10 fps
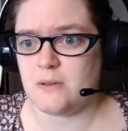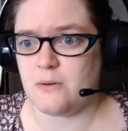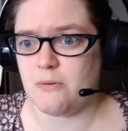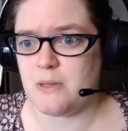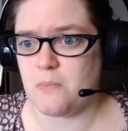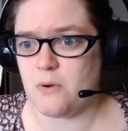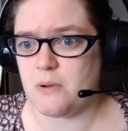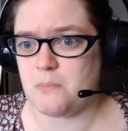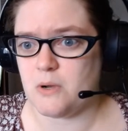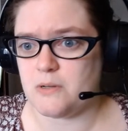going more
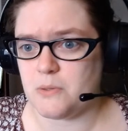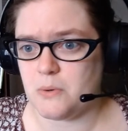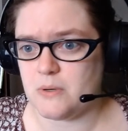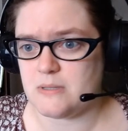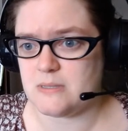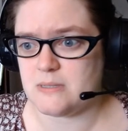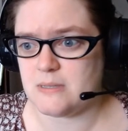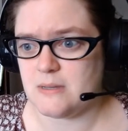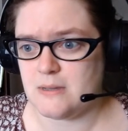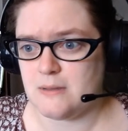and more towards
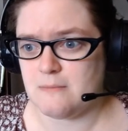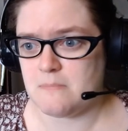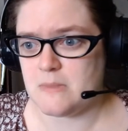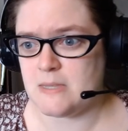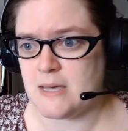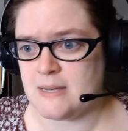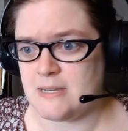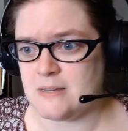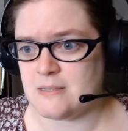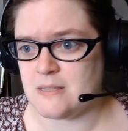the
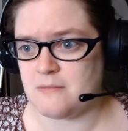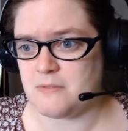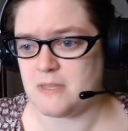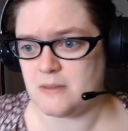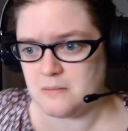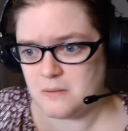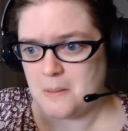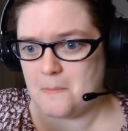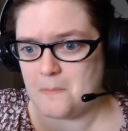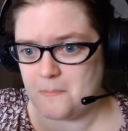ideals of the
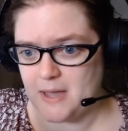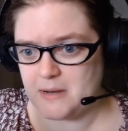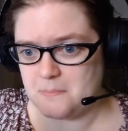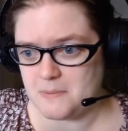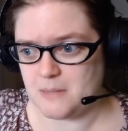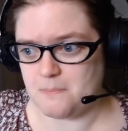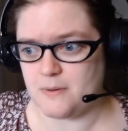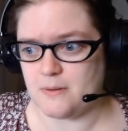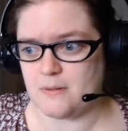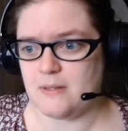bad
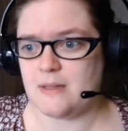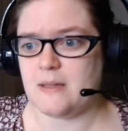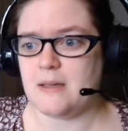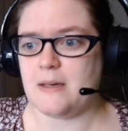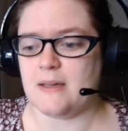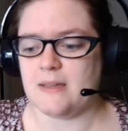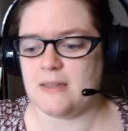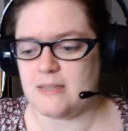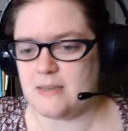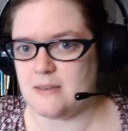people in